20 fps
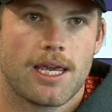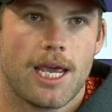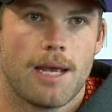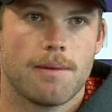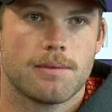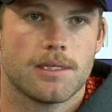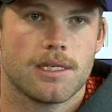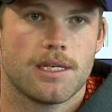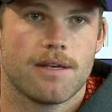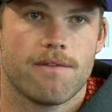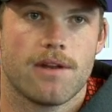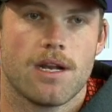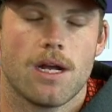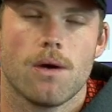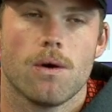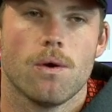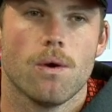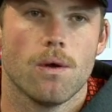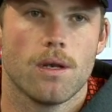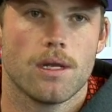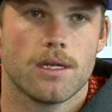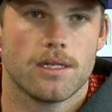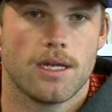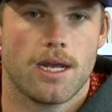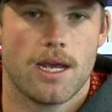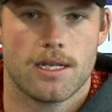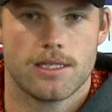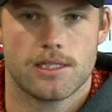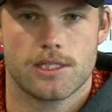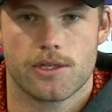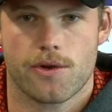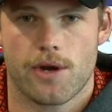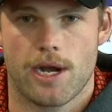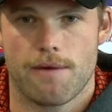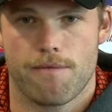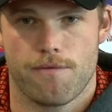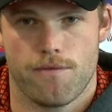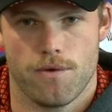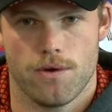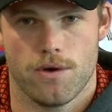Caps and give it our all and
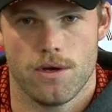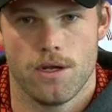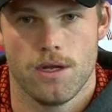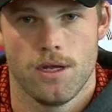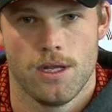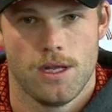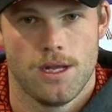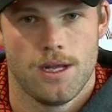scrap for